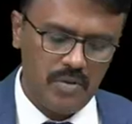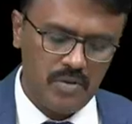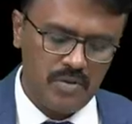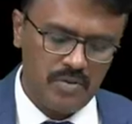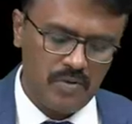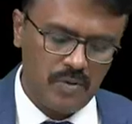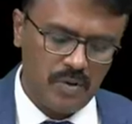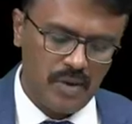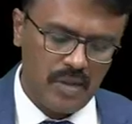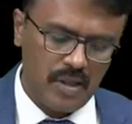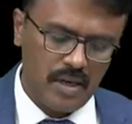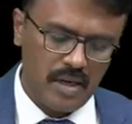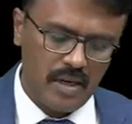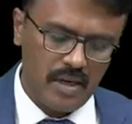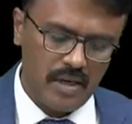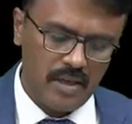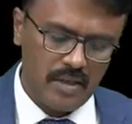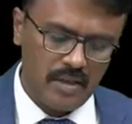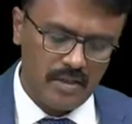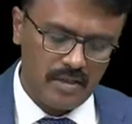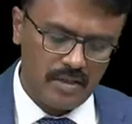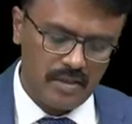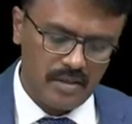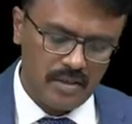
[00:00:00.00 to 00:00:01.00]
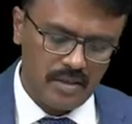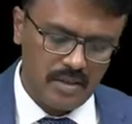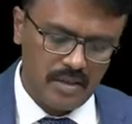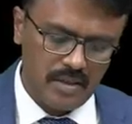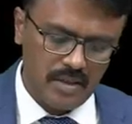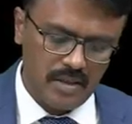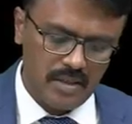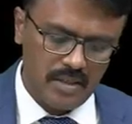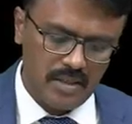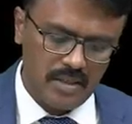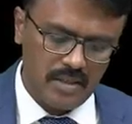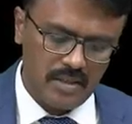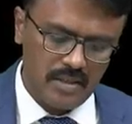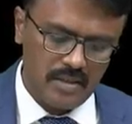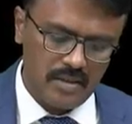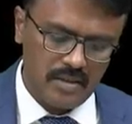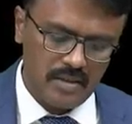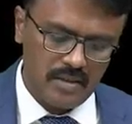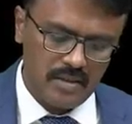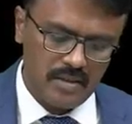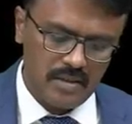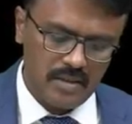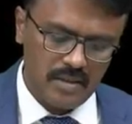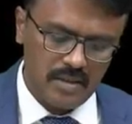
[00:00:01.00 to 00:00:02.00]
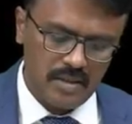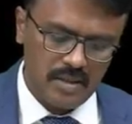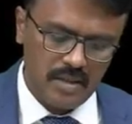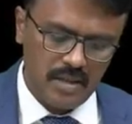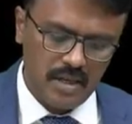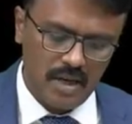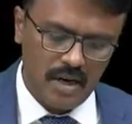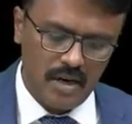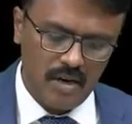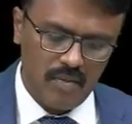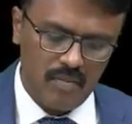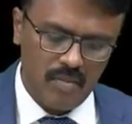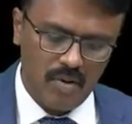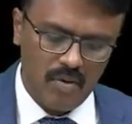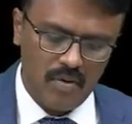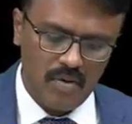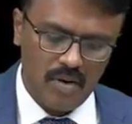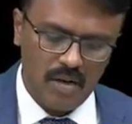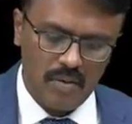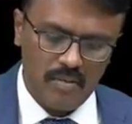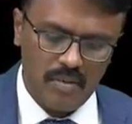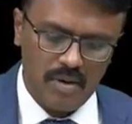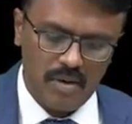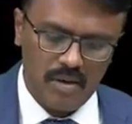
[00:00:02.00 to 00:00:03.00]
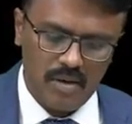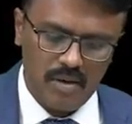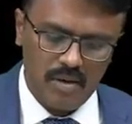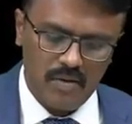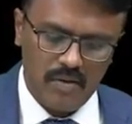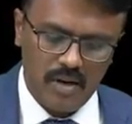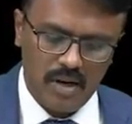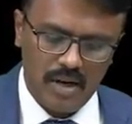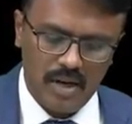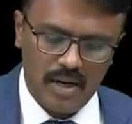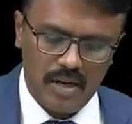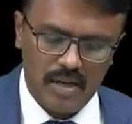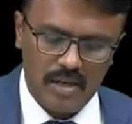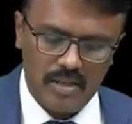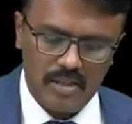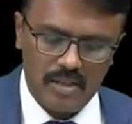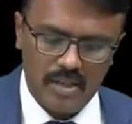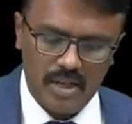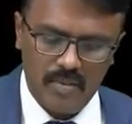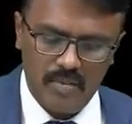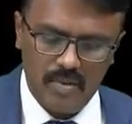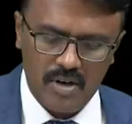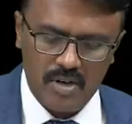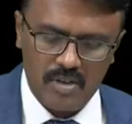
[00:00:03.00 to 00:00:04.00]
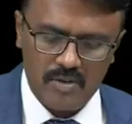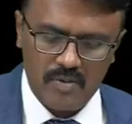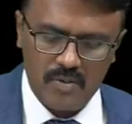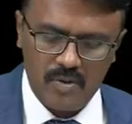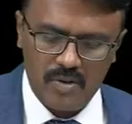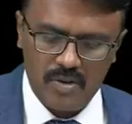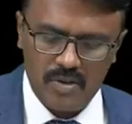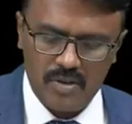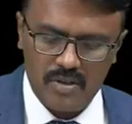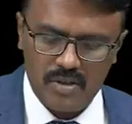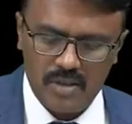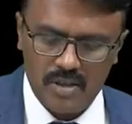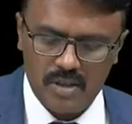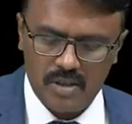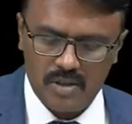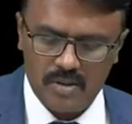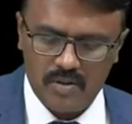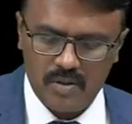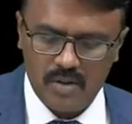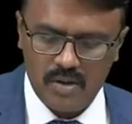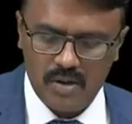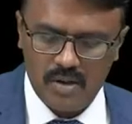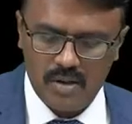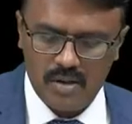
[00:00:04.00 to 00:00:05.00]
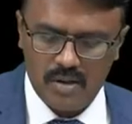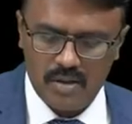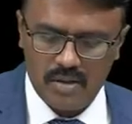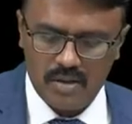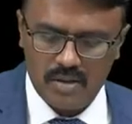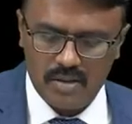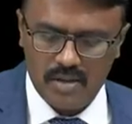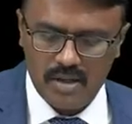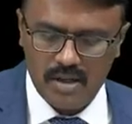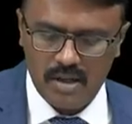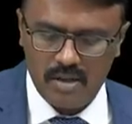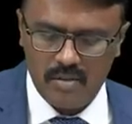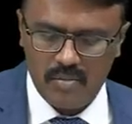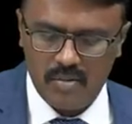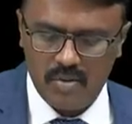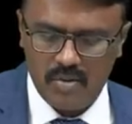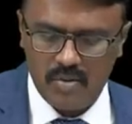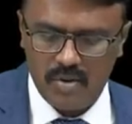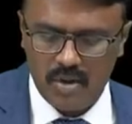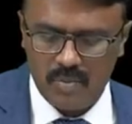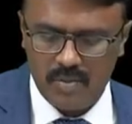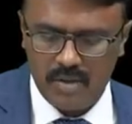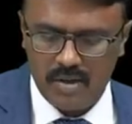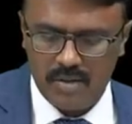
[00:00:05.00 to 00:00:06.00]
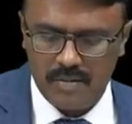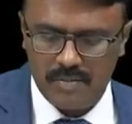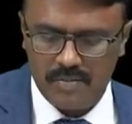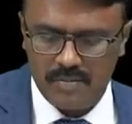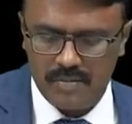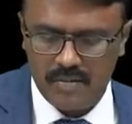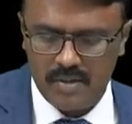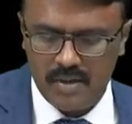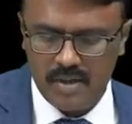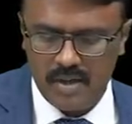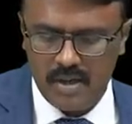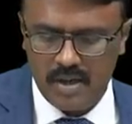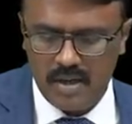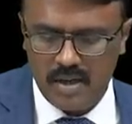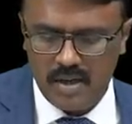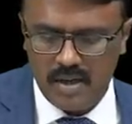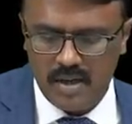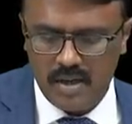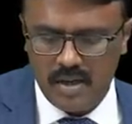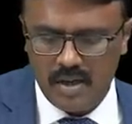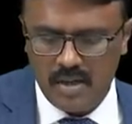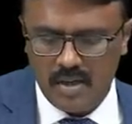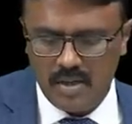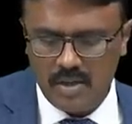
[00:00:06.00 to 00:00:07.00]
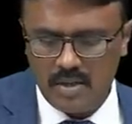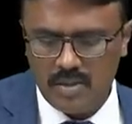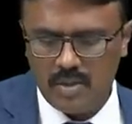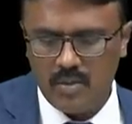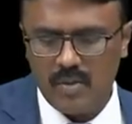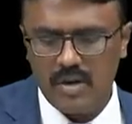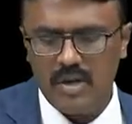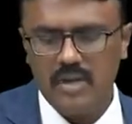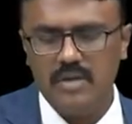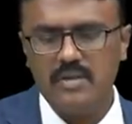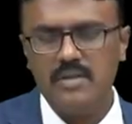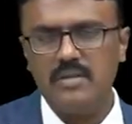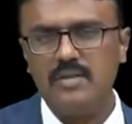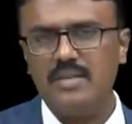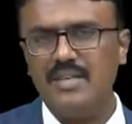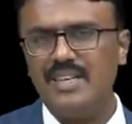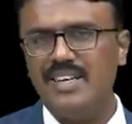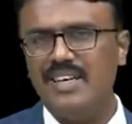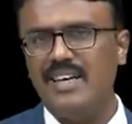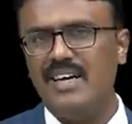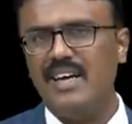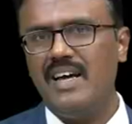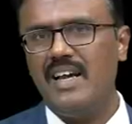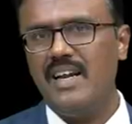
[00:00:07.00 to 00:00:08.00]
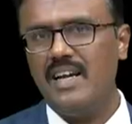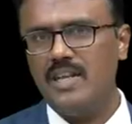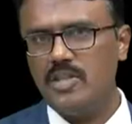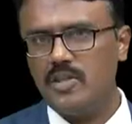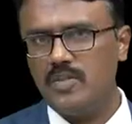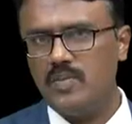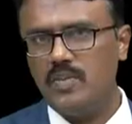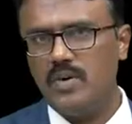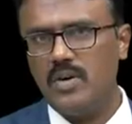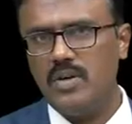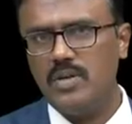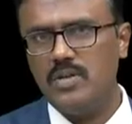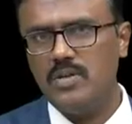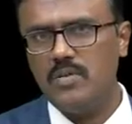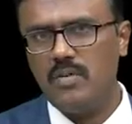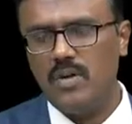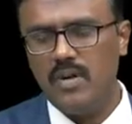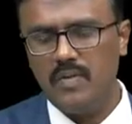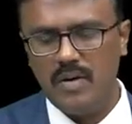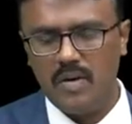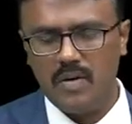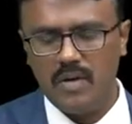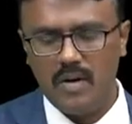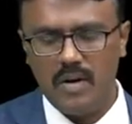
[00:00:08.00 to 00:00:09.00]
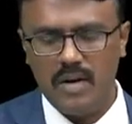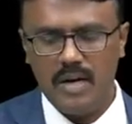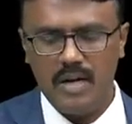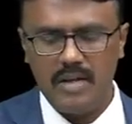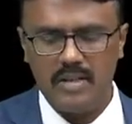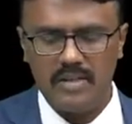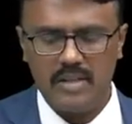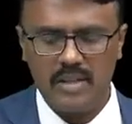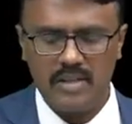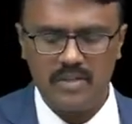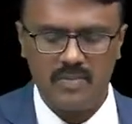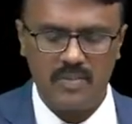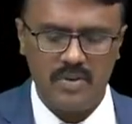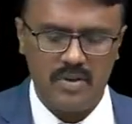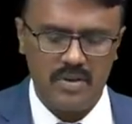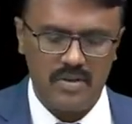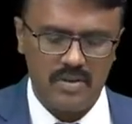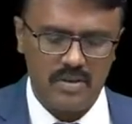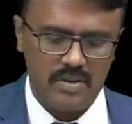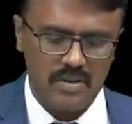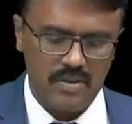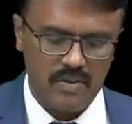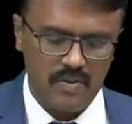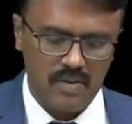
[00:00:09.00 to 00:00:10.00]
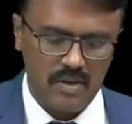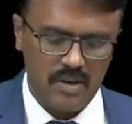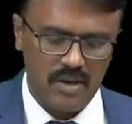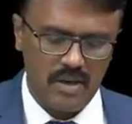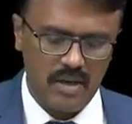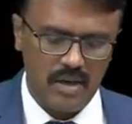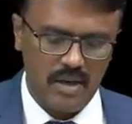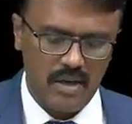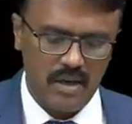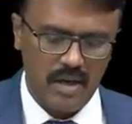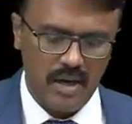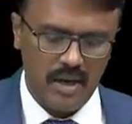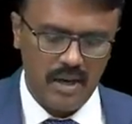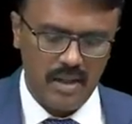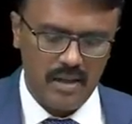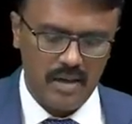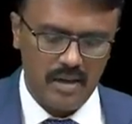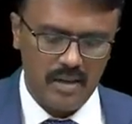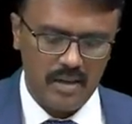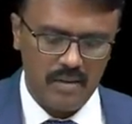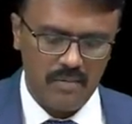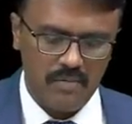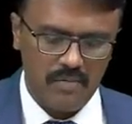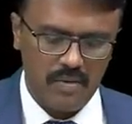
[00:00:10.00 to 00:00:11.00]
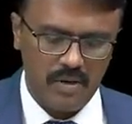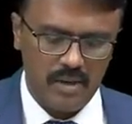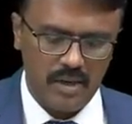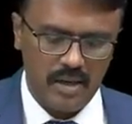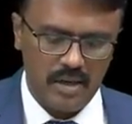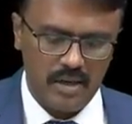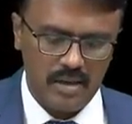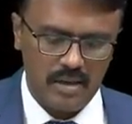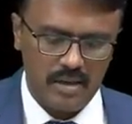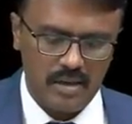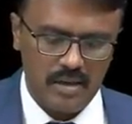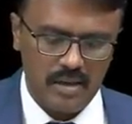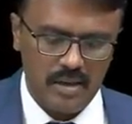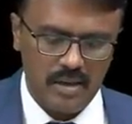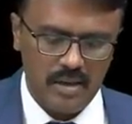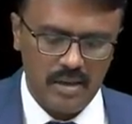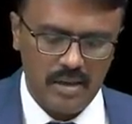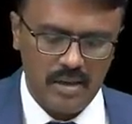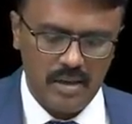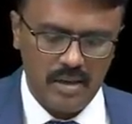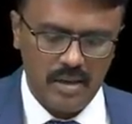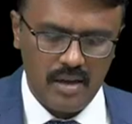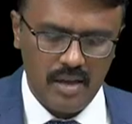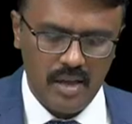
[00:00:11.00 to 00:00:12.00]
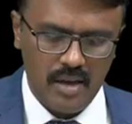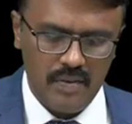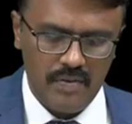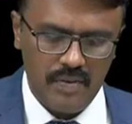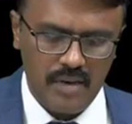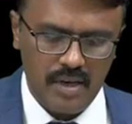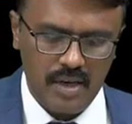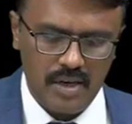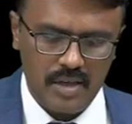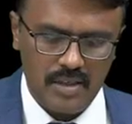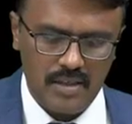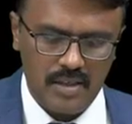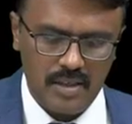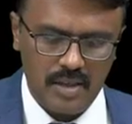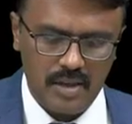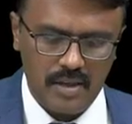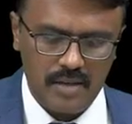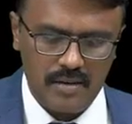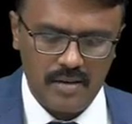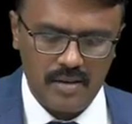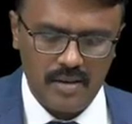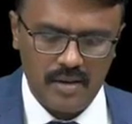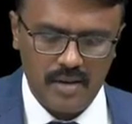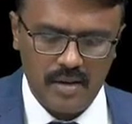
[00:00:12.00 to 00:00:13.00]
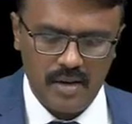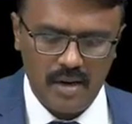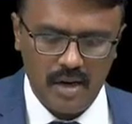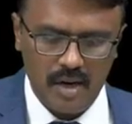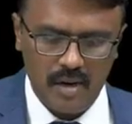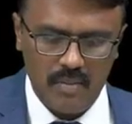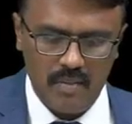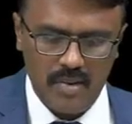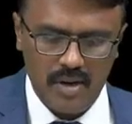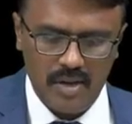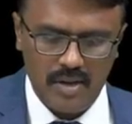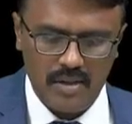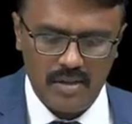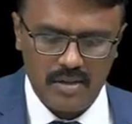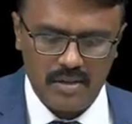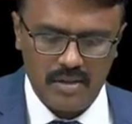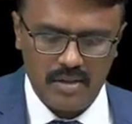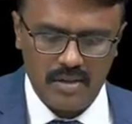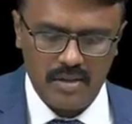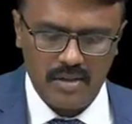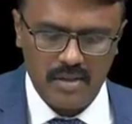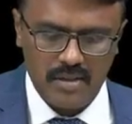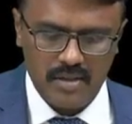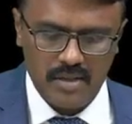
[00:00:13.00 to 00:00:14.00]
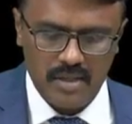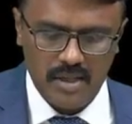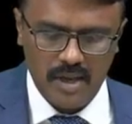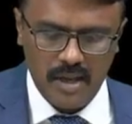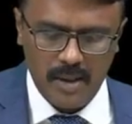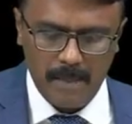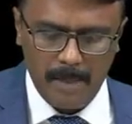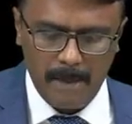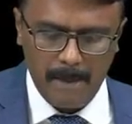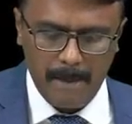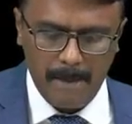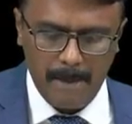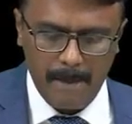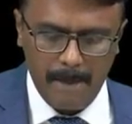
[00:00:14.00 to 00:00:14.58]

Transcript: used for that is surmountable. You will get the same response. It is called surmountable. So what is response? What we call it as response? What is another term for that? Efficacy remains same.